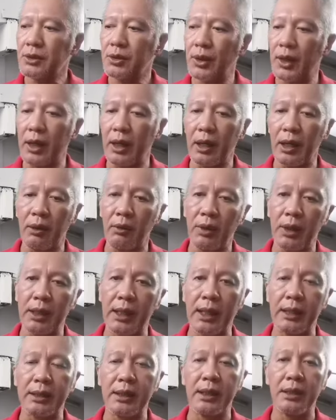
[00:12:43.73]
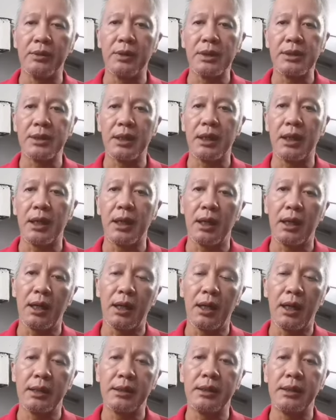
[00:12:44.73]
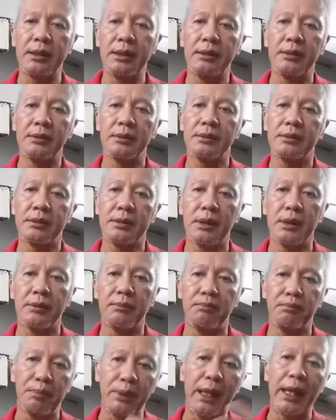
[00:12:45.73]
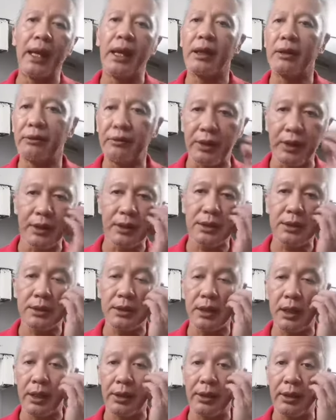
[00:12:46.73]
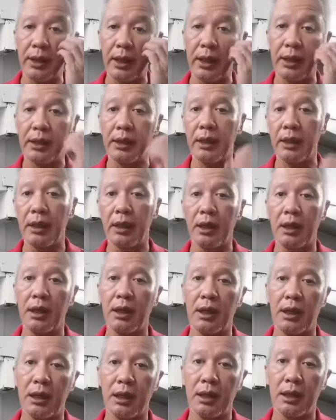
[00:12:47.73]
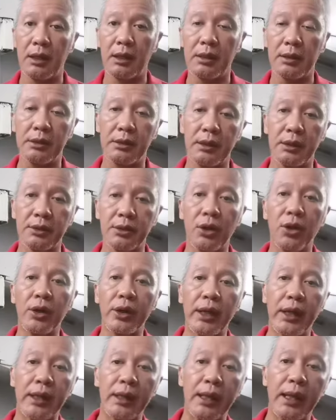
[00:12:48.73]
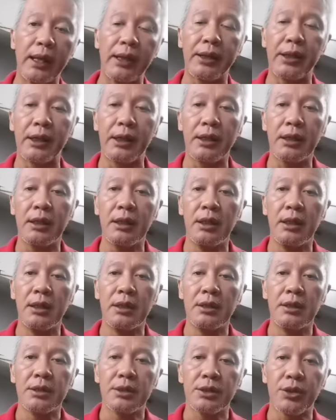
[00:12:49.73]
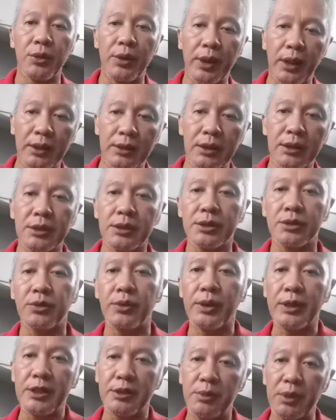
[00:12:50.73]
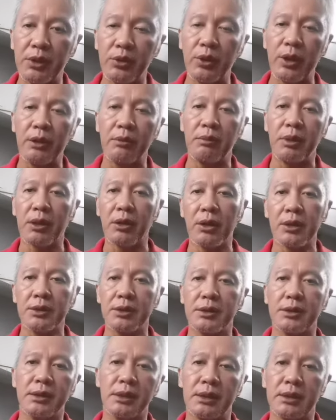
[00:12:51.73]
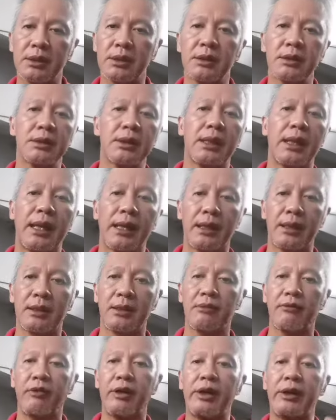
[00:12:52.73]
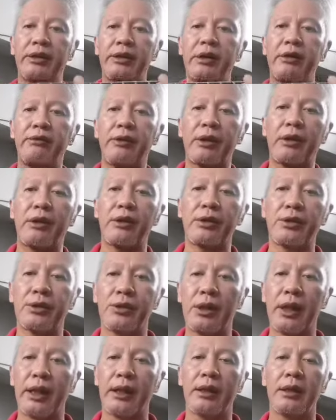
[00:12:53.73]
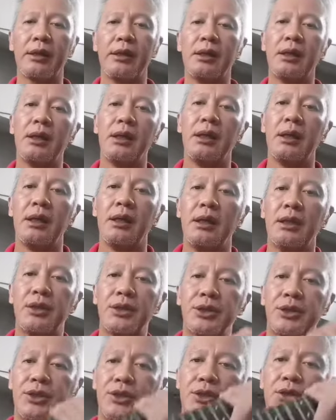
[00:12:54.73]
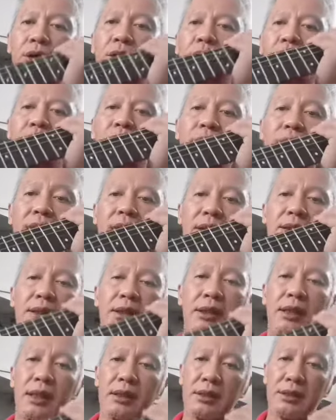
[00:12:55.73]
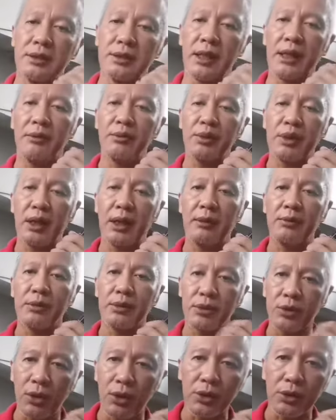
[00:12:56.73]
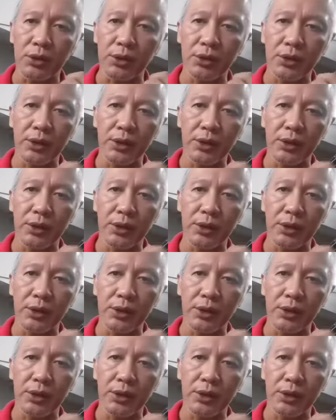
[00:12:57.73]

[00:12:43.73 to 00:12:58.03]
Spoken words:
what I did was I did the playing first and then the talking later, so we can just switch between because it's like very difficult to like show you this and at the same time talk to